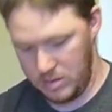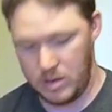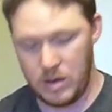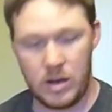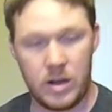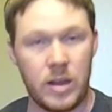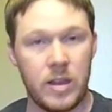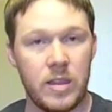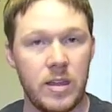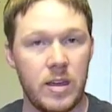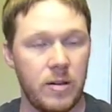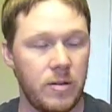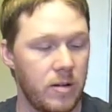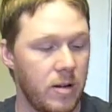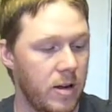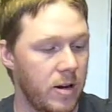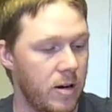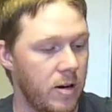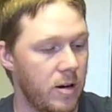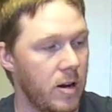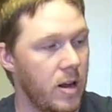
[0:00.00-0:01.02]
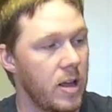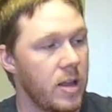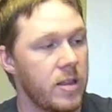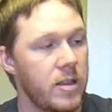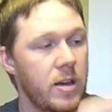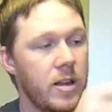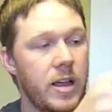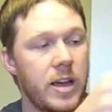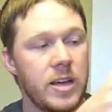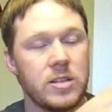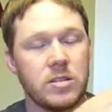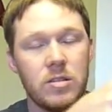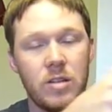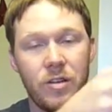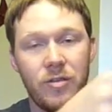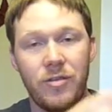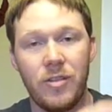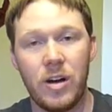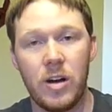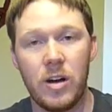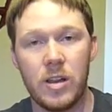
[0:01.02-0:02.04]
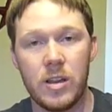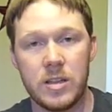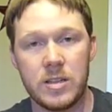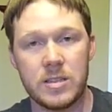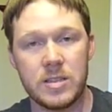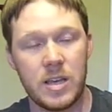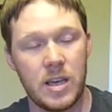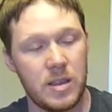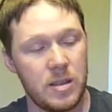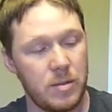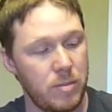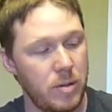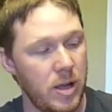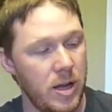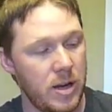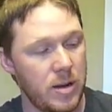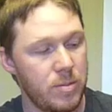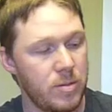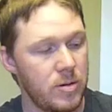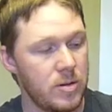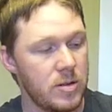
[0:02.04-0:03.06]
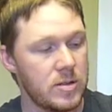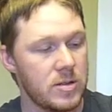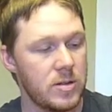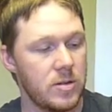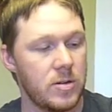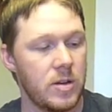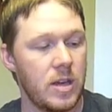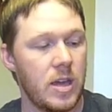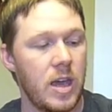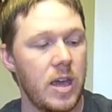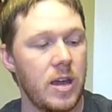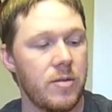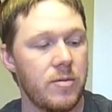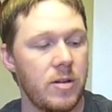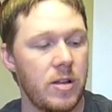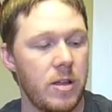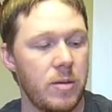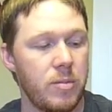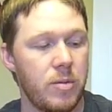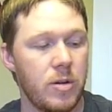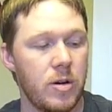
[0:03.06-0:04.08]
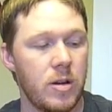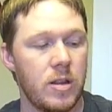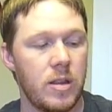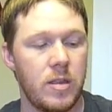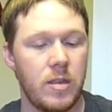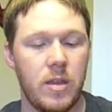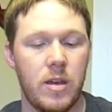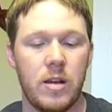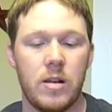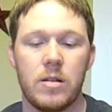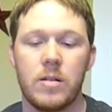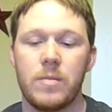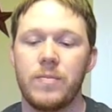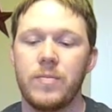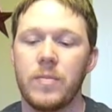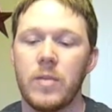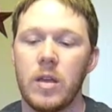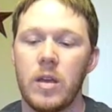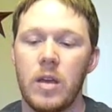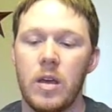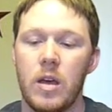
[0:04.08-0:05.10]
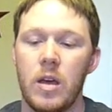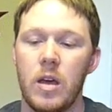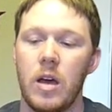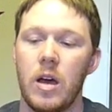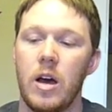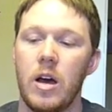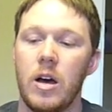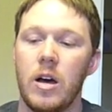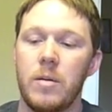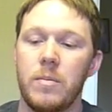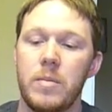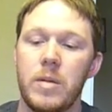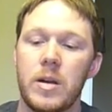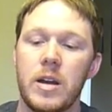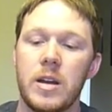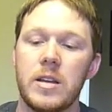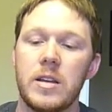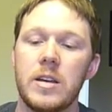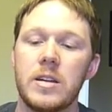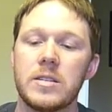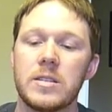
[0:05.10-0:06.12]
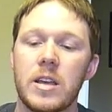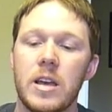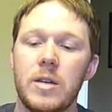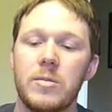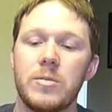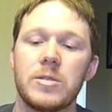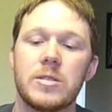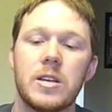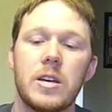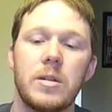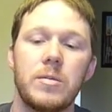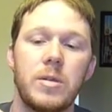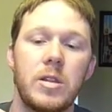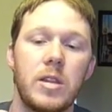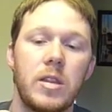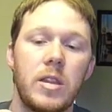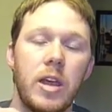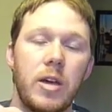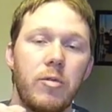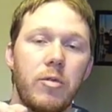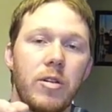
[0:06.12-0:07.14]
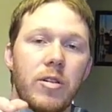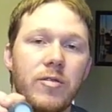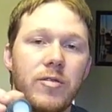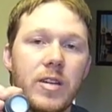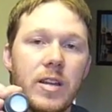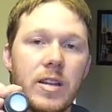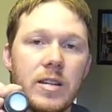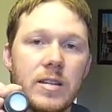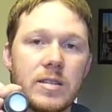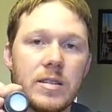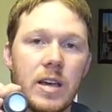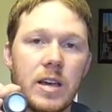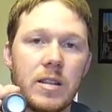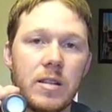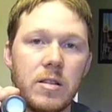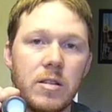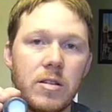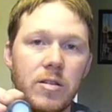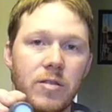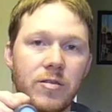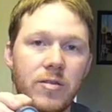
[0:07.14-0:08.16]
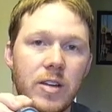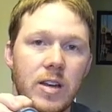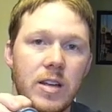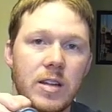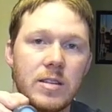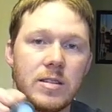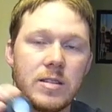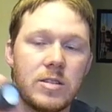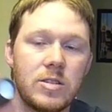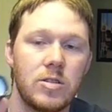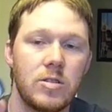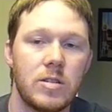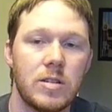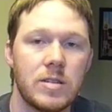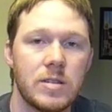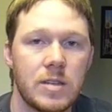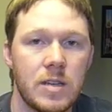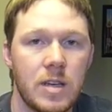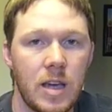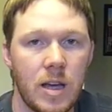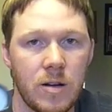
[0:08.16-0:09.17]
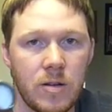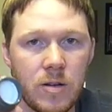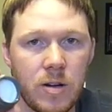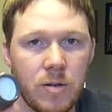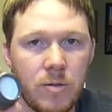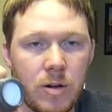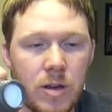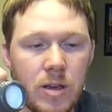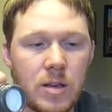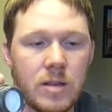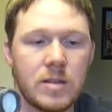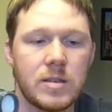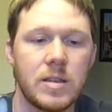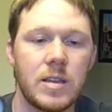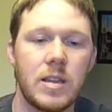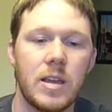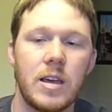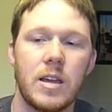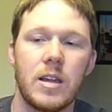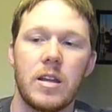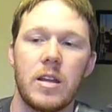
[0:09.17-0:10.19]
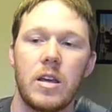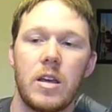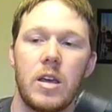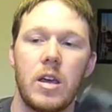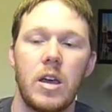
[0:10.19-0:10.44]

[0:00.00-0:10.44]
I'll get that one later. They'll actually fall inside the platypus, so you can't really put it in there. But it does come with some, and they will fit inside the little fittings that you can see. I don't know how well you can see that.